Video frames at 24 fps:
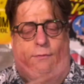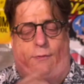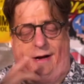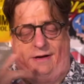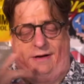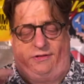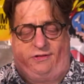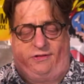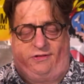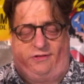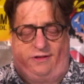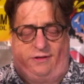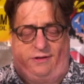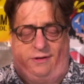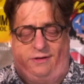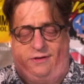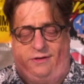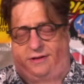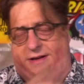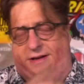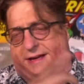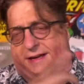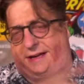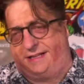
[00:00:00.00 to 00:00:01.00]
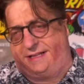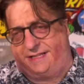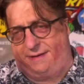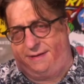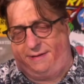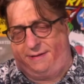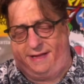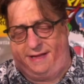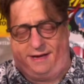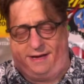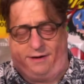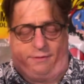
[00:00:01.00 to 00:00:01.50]
you've watched the series, you're gonna get
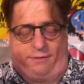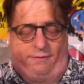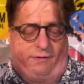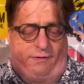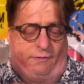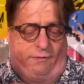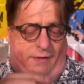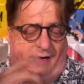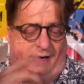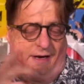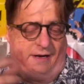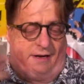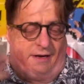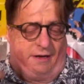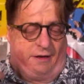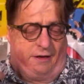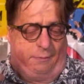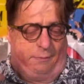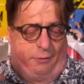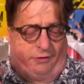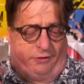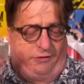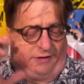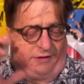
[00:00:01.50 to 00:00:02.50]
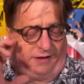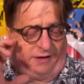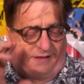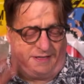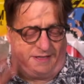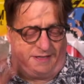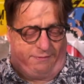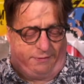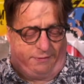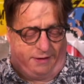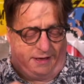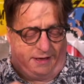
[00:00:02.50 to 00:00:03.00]
some of that, or if you've read any other books, you're gonna get
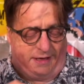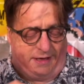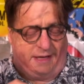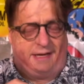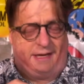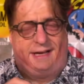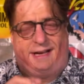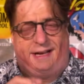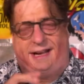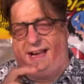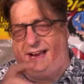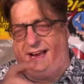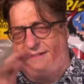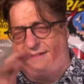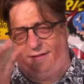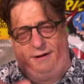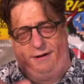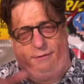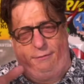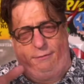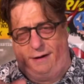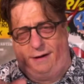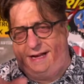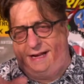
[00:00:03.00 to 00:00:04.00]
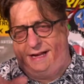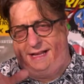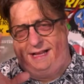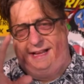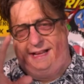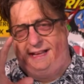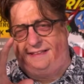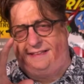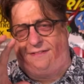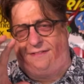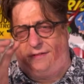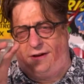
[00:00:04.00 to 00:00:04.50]
some of it.
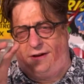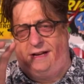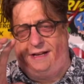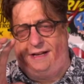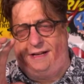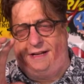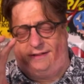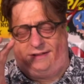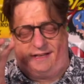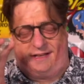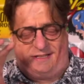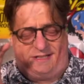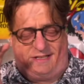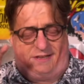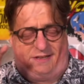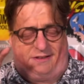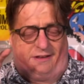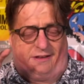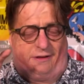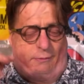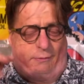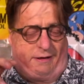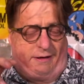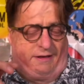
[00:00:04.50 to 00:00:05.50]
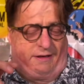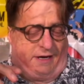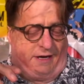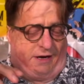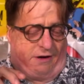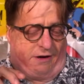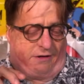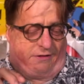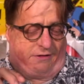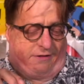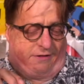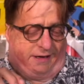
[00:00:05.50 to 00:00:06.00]
It's a very inconsistently written
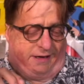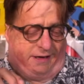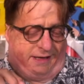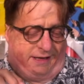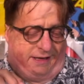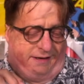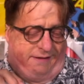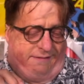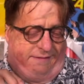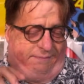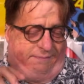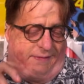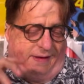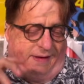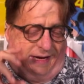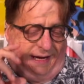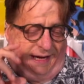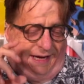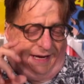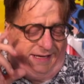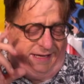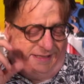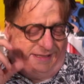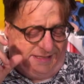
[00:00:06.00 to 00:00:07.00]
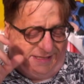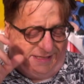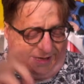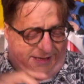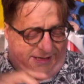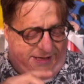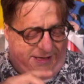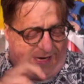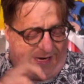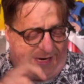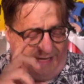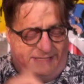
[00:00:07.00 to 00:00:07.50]
character, and I
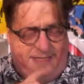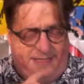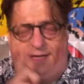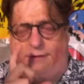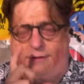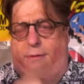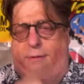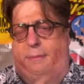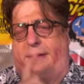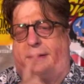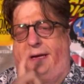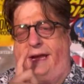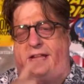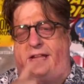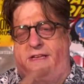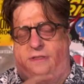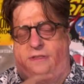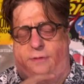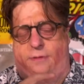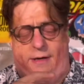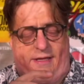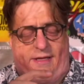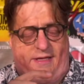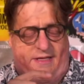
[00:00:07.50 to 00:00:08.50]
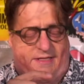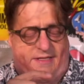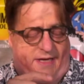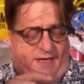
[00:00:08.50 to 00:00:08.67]
dig what McKay's doing on